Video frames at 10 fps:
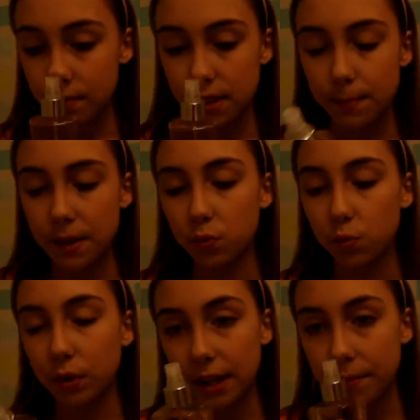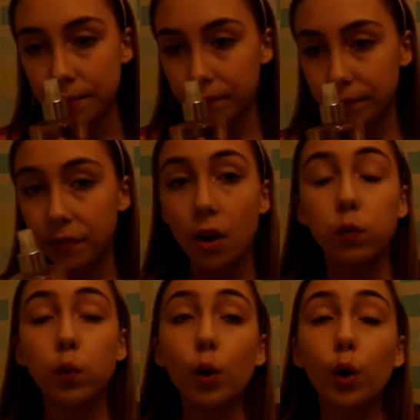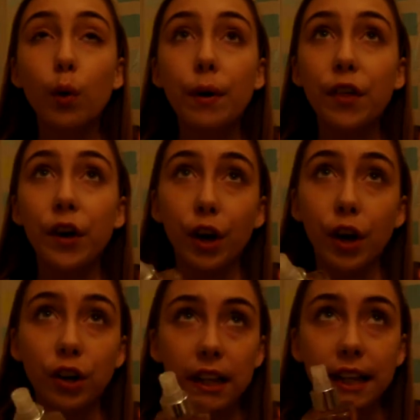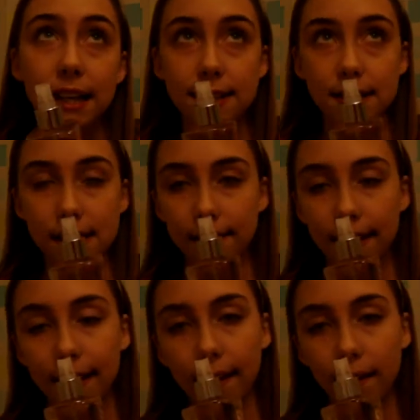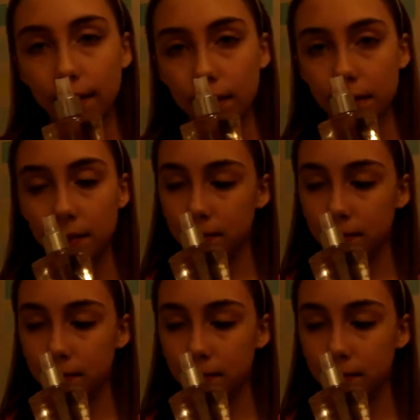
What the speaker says: It smells really floral with girliness in there,